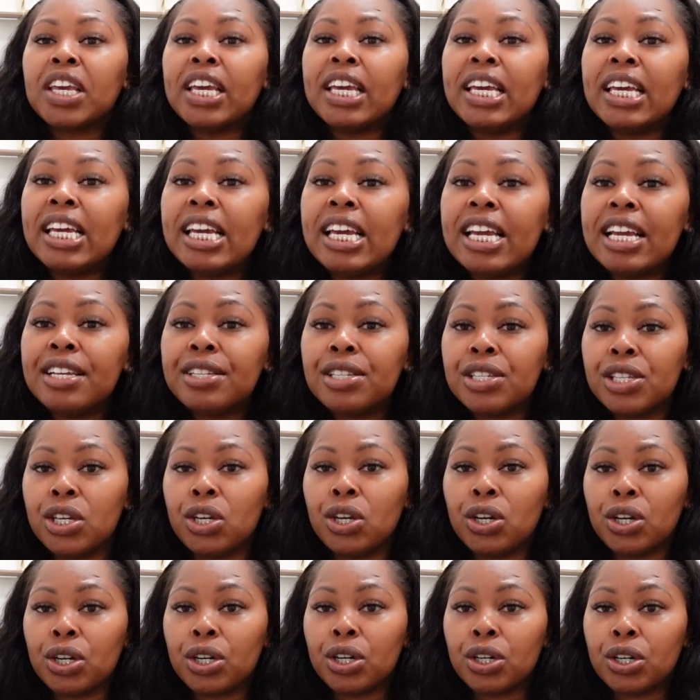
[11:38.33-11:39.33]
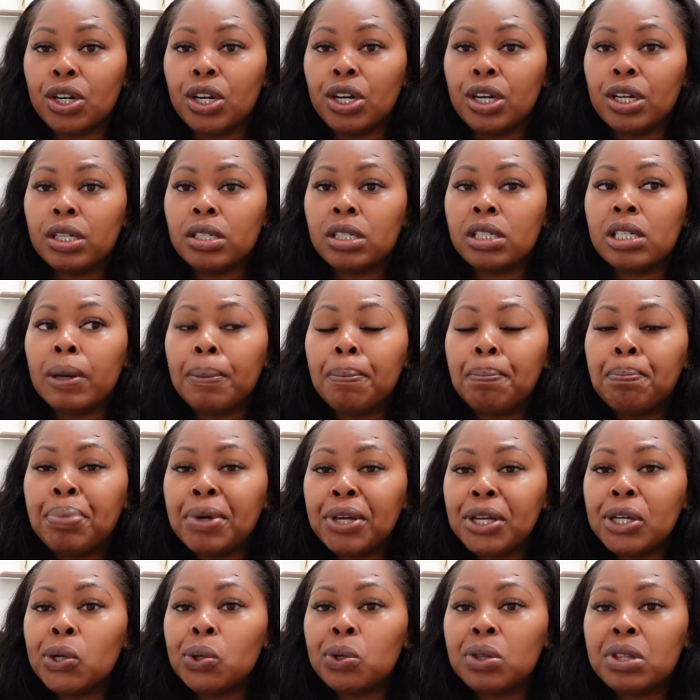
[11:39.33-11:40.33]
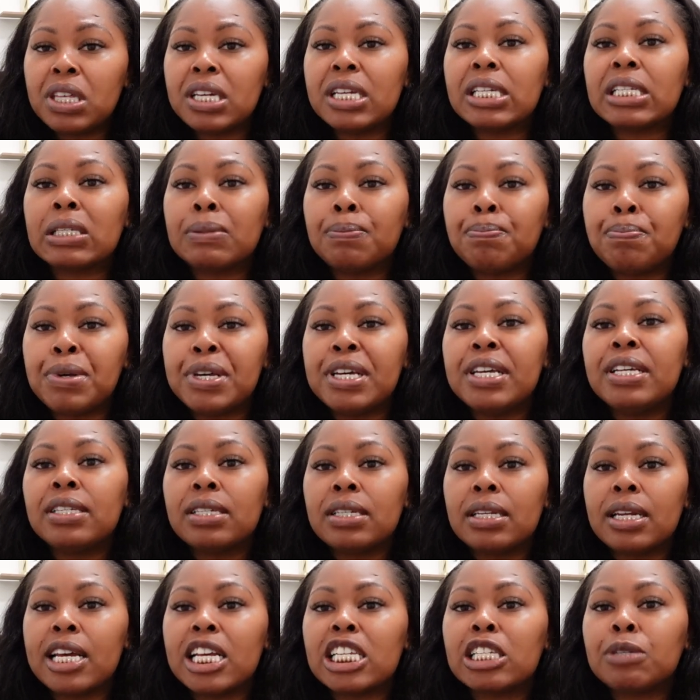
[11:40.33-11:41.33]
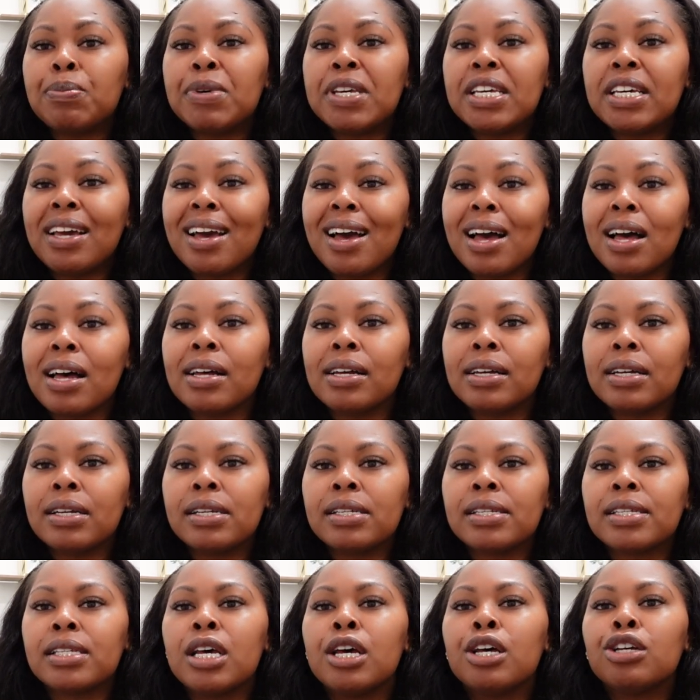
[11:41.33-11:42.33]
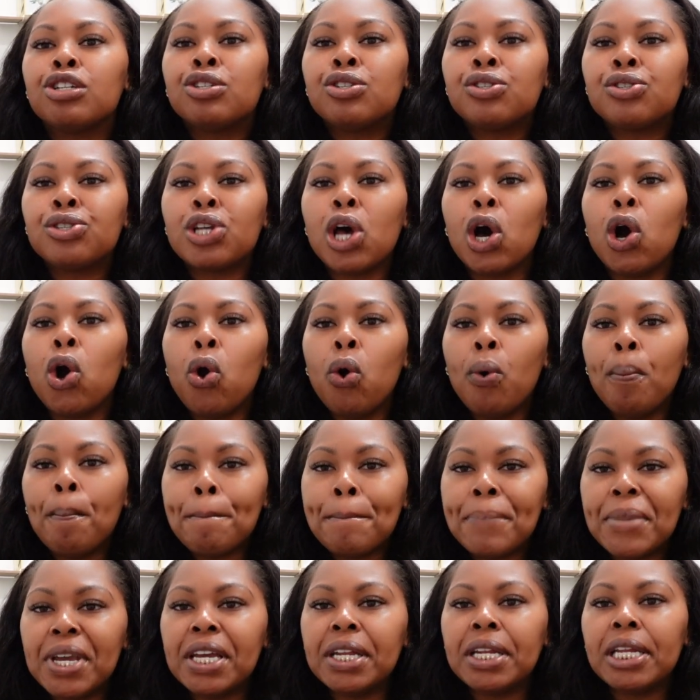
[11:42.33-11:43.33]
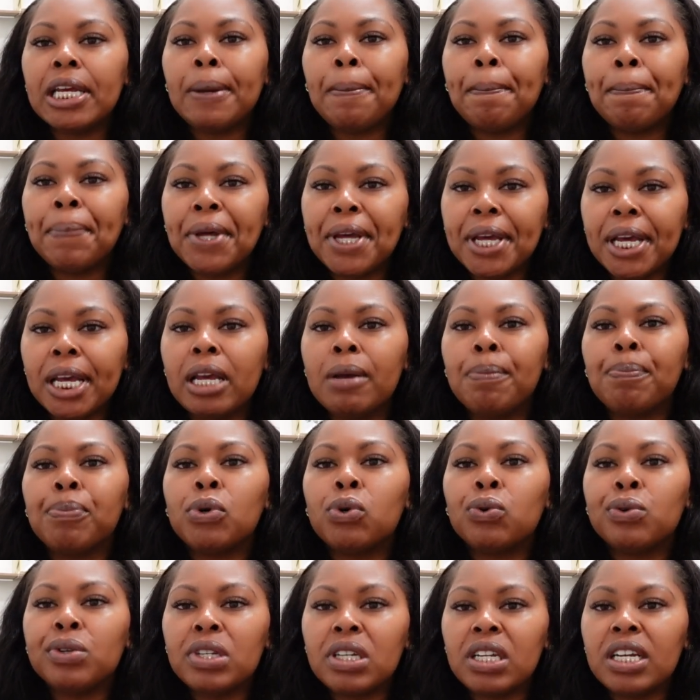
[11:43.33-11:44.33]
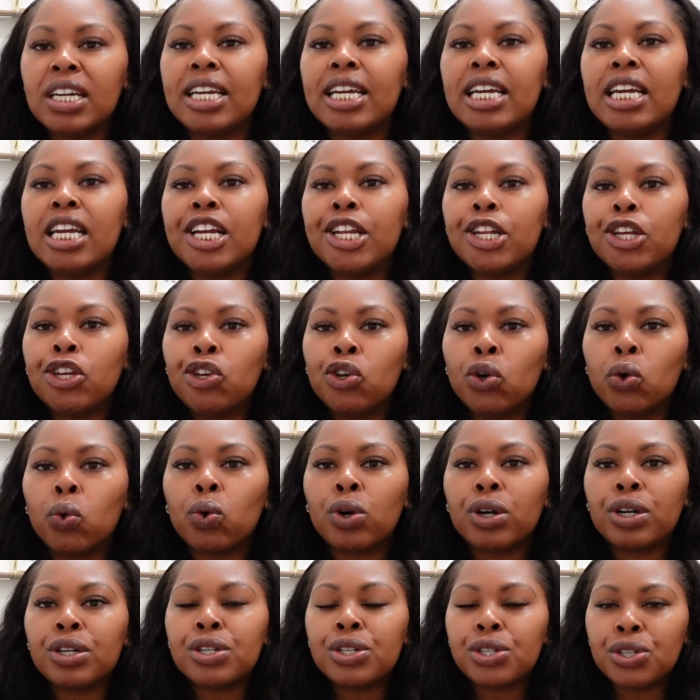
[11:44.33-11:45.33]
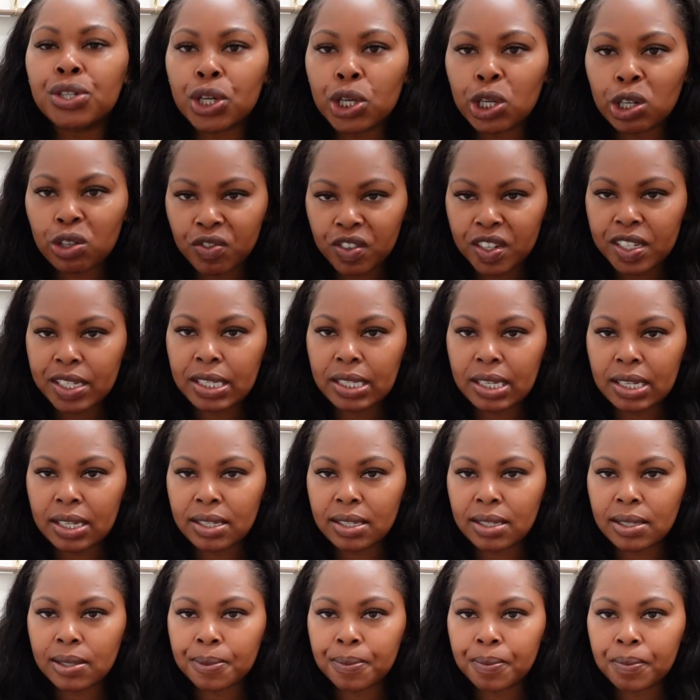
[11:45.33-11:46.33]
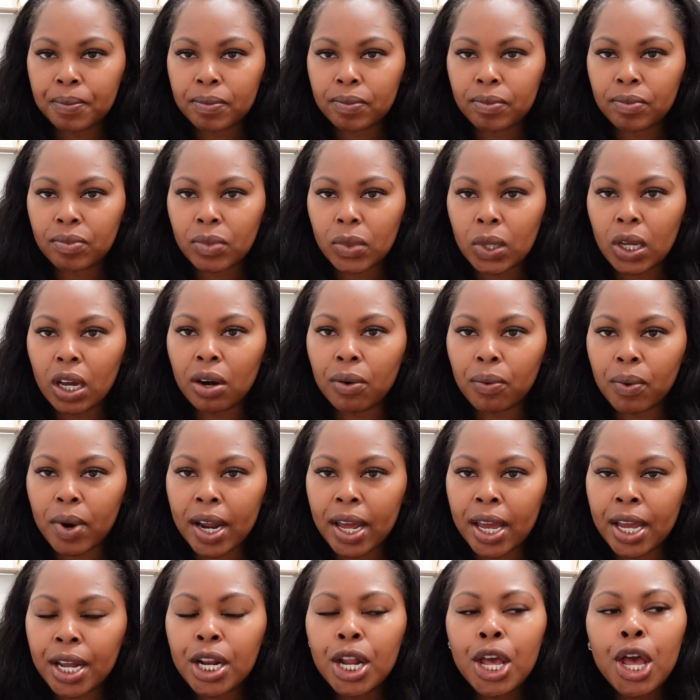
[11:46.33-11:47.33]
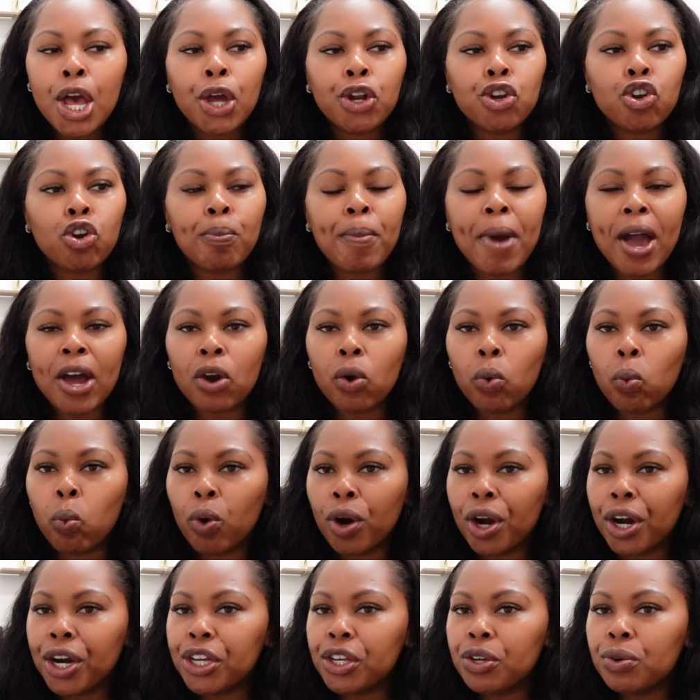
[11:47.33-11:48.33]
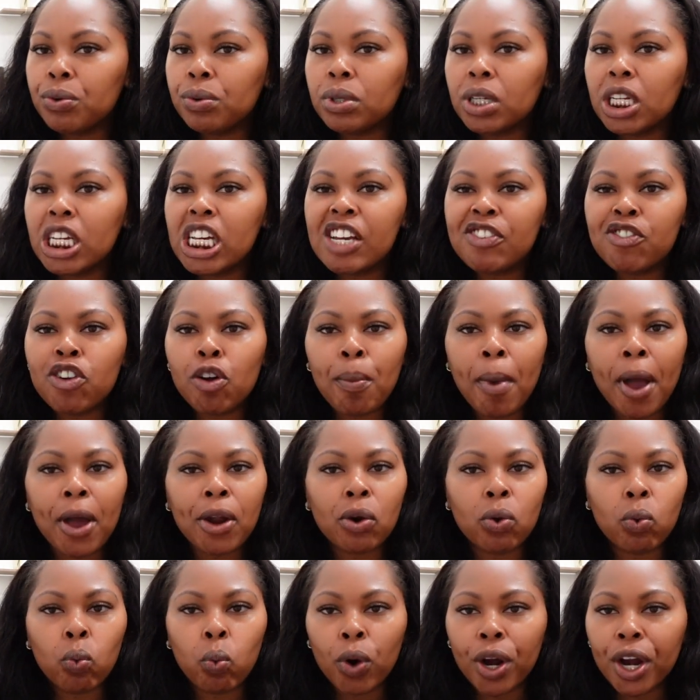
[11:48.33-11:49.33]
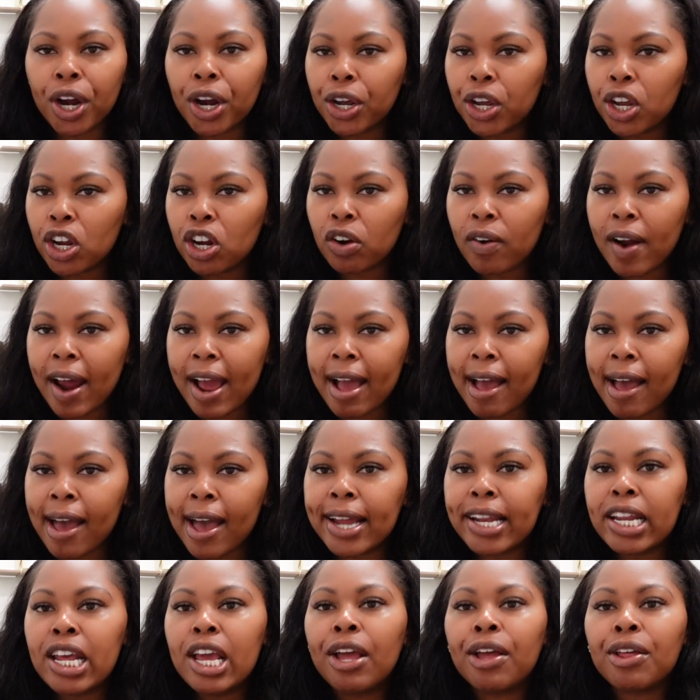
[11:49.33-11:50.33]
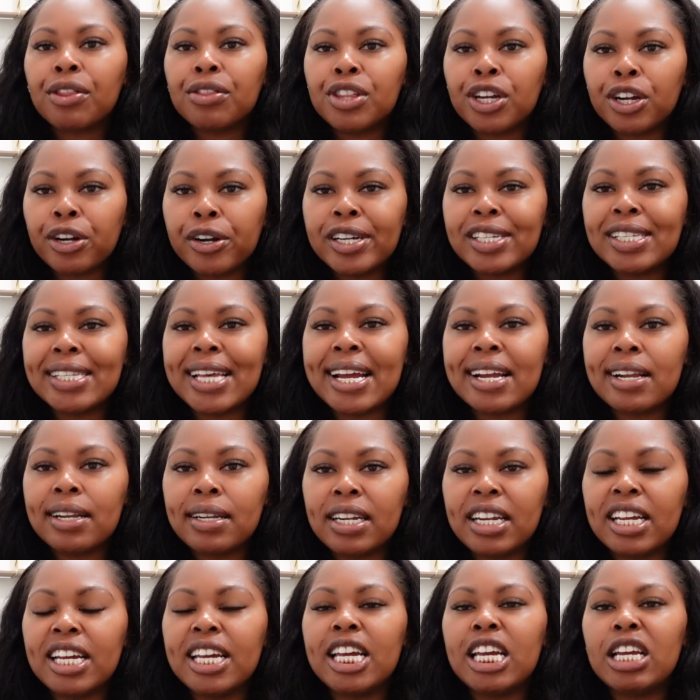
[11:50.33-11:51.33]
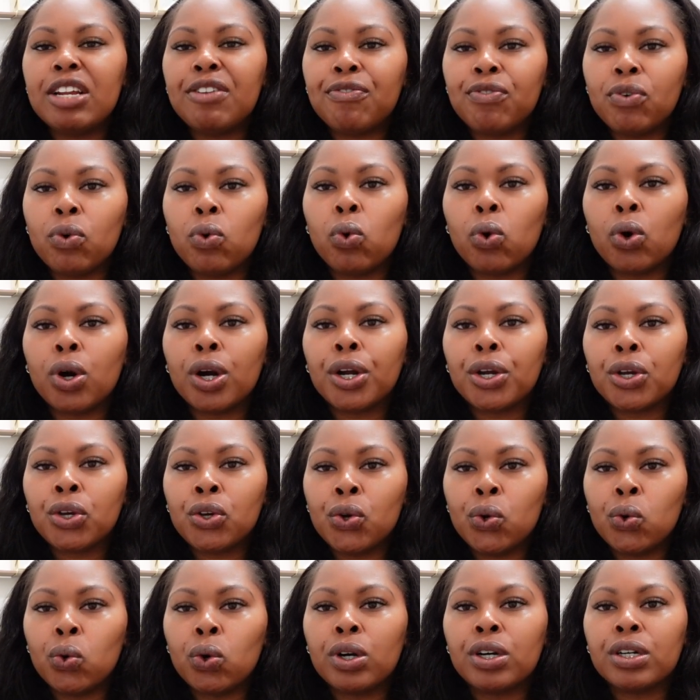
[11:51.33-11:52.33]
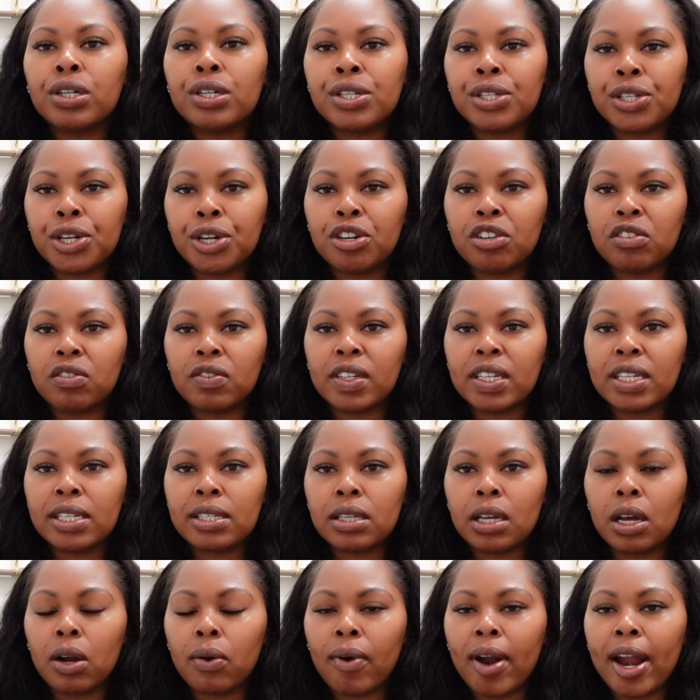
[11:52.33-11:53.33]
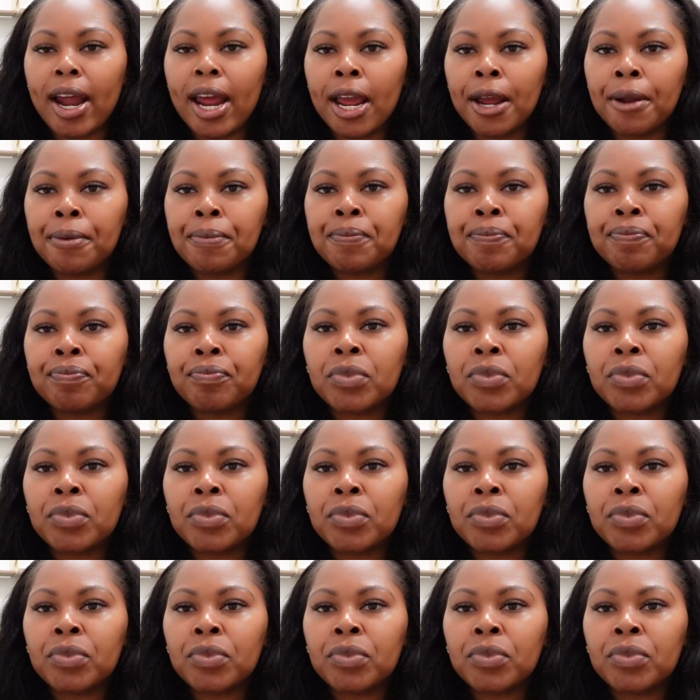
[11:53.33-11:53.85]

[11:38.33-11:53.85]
easier to build this business because so many people need your services. All right? No matter where you live, no matter where you're at, there is a need for your service. All right?